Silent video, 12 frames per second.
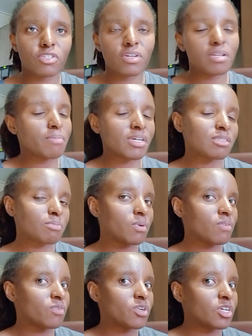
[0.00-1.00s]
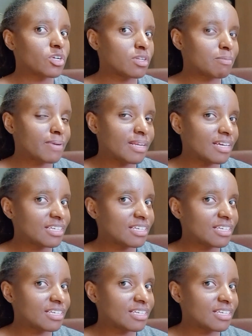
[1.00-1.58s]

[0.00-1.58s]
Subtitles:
so it must be a very good place